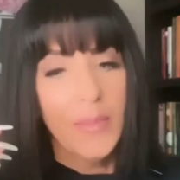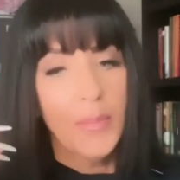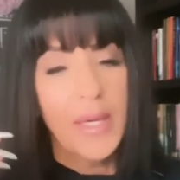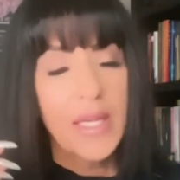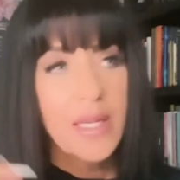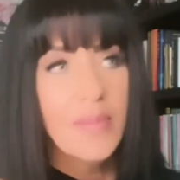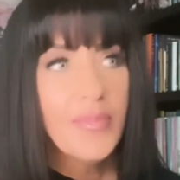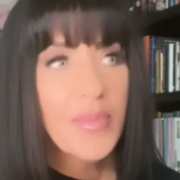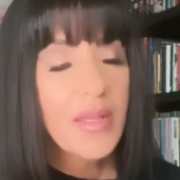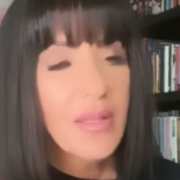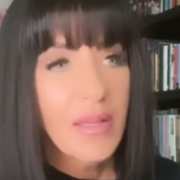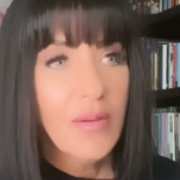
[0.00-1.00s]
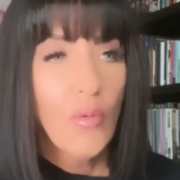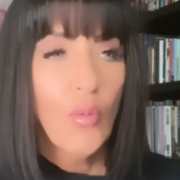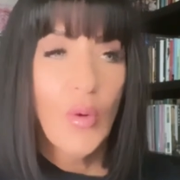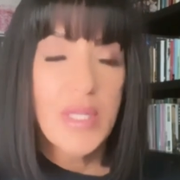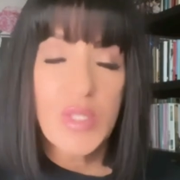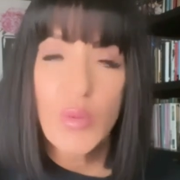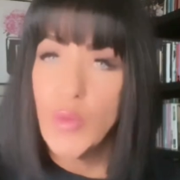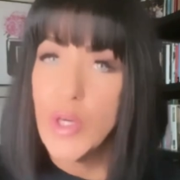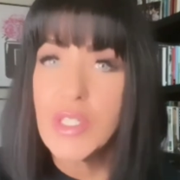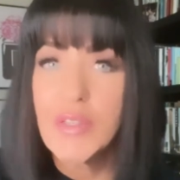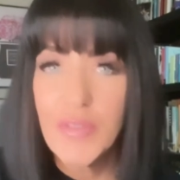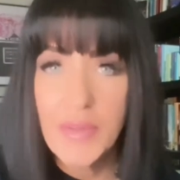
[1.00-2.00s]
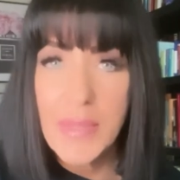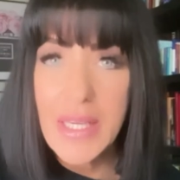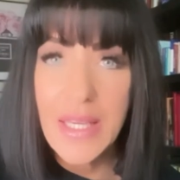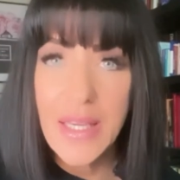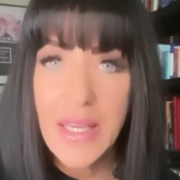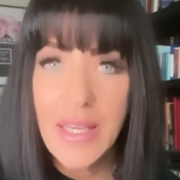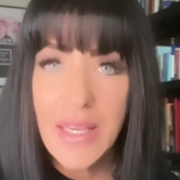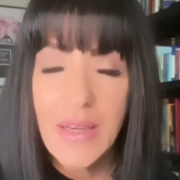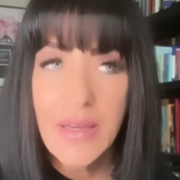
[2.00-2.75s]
But what's worked for me